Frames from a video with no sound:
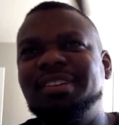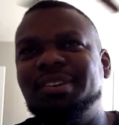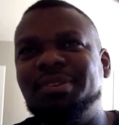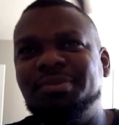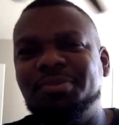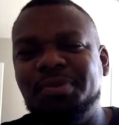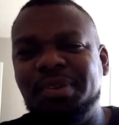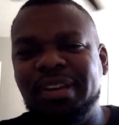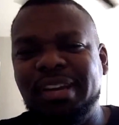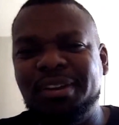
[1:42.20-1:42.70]
You
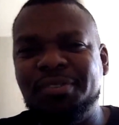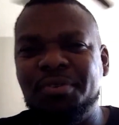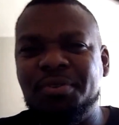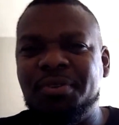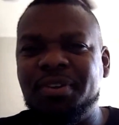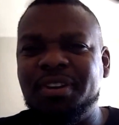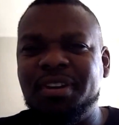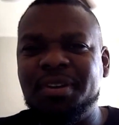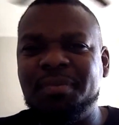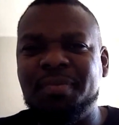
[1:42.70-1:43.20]
know, really
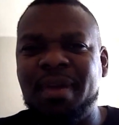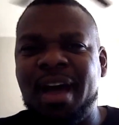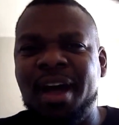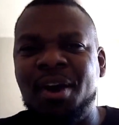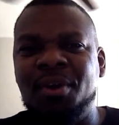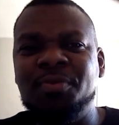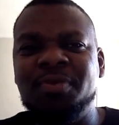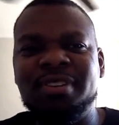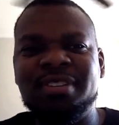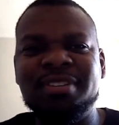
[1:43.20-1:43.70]
growing up, I
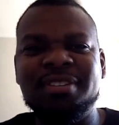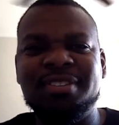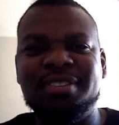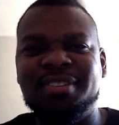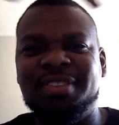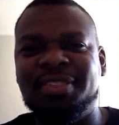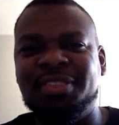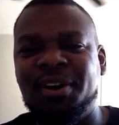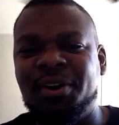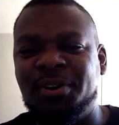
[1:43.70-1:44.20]

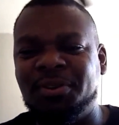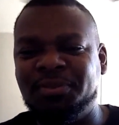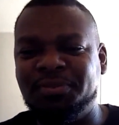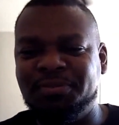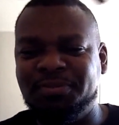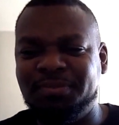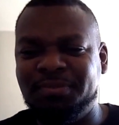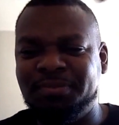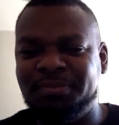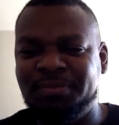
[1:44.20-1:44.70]
always thought
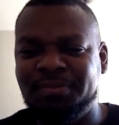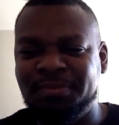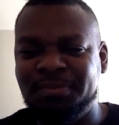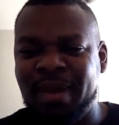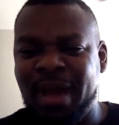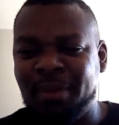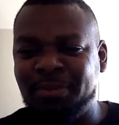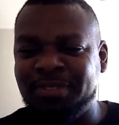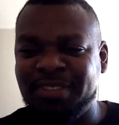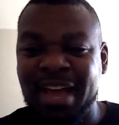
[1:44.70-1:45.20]

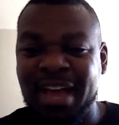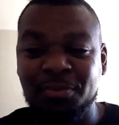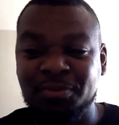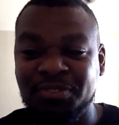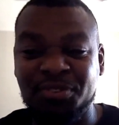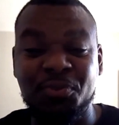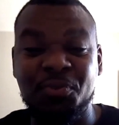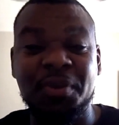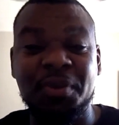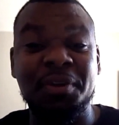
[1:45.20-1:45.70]
I was
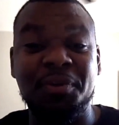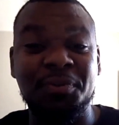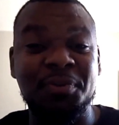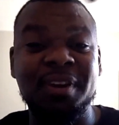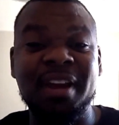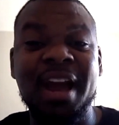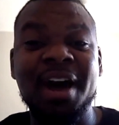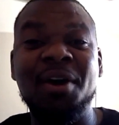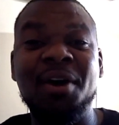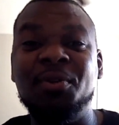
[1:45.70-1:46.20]
the weird
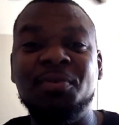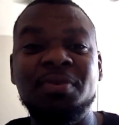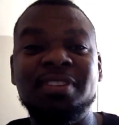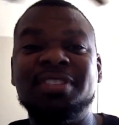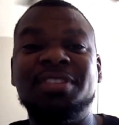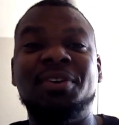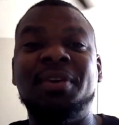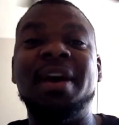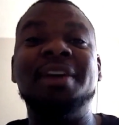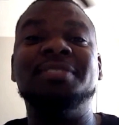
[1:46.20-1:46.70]
one. I
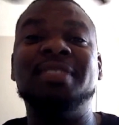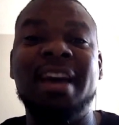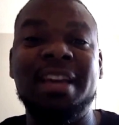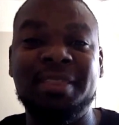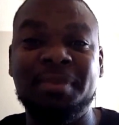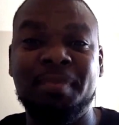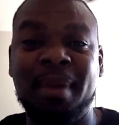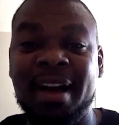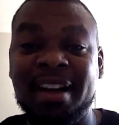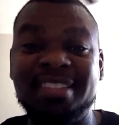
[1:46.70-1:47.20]
always thought
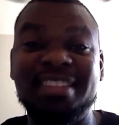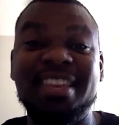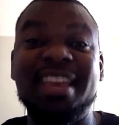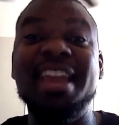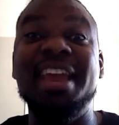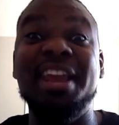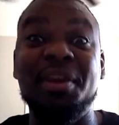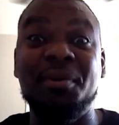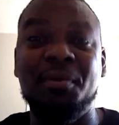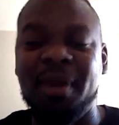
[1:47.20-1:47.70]
outside the box
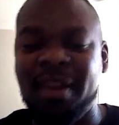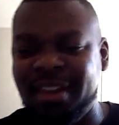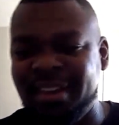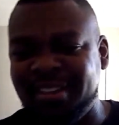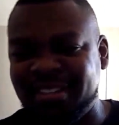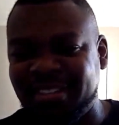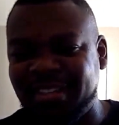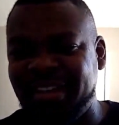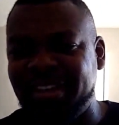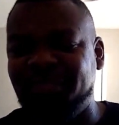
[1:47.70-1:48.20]
anyway,
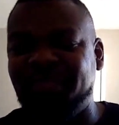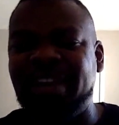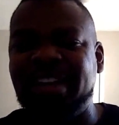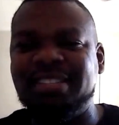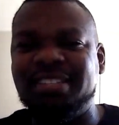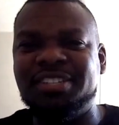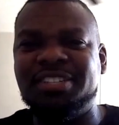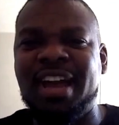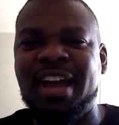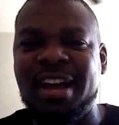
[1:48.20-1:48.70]
even
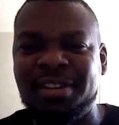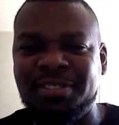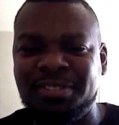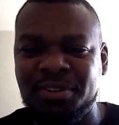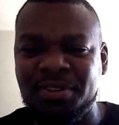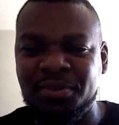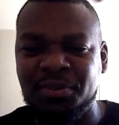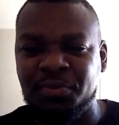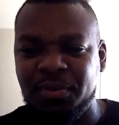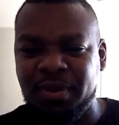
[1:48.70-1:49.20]
as a child.
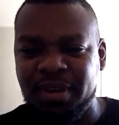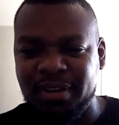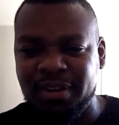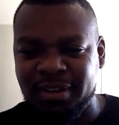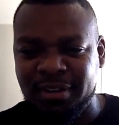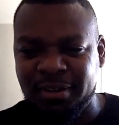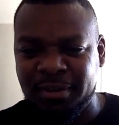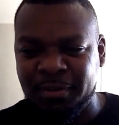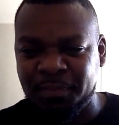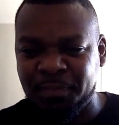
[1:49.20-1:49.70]
So when
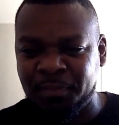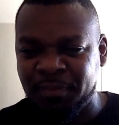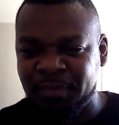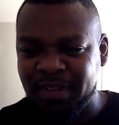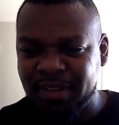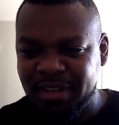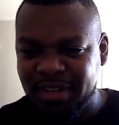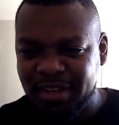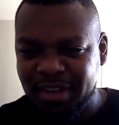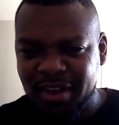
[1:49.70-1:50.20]

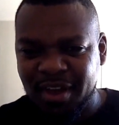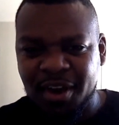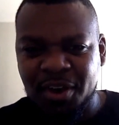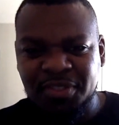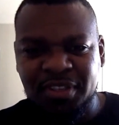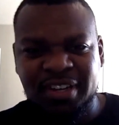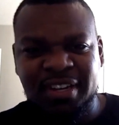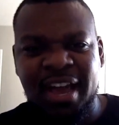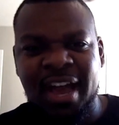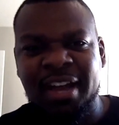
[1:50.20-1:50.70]
all
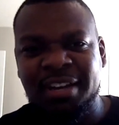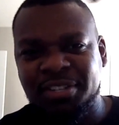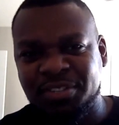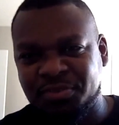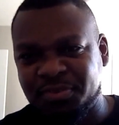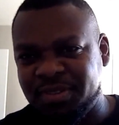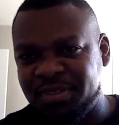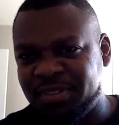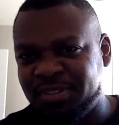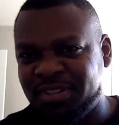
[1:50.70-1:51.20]
the
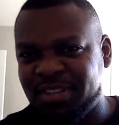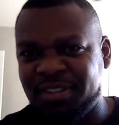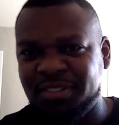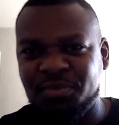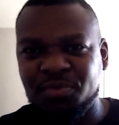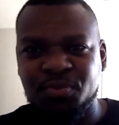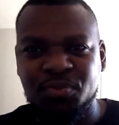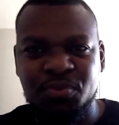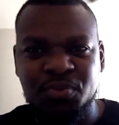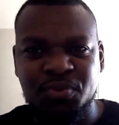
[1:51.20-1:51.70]
doctrines and
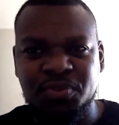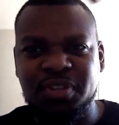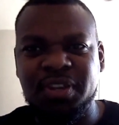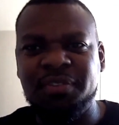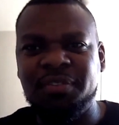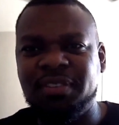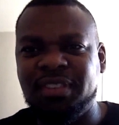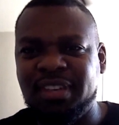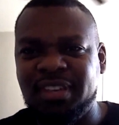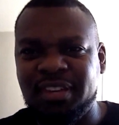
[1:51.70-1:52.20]
the rules and
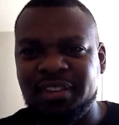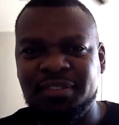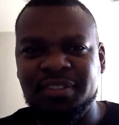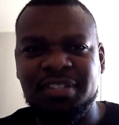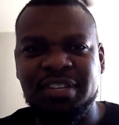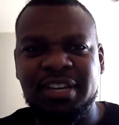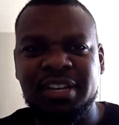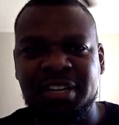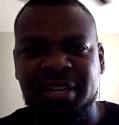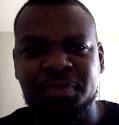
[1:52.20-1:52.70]
everything of the
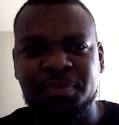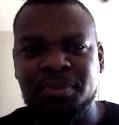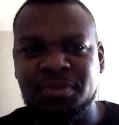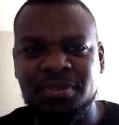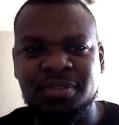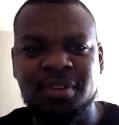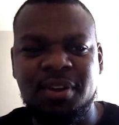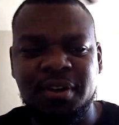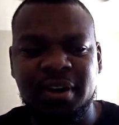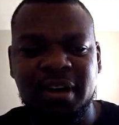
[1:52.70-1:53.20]
JW
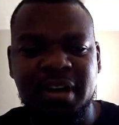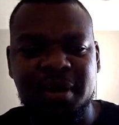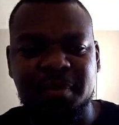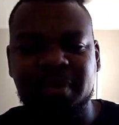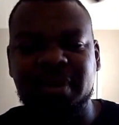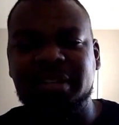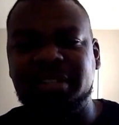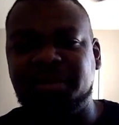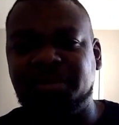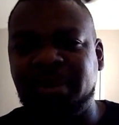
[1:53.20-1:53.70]
started
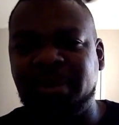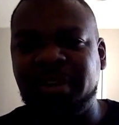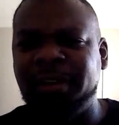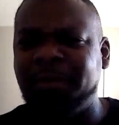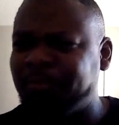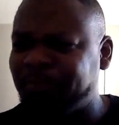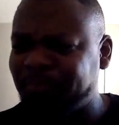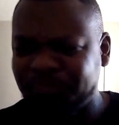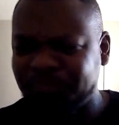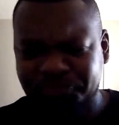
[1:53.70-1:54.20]
coming into play,